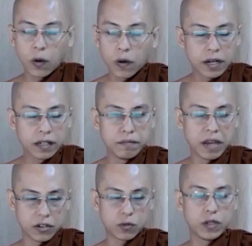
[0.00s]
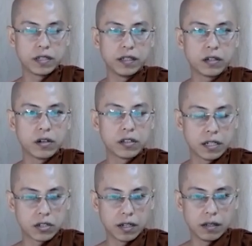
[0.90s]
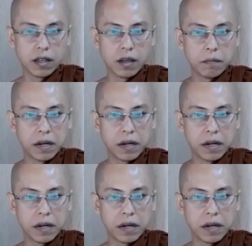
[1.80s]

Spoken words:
totally meshed with the consciousness.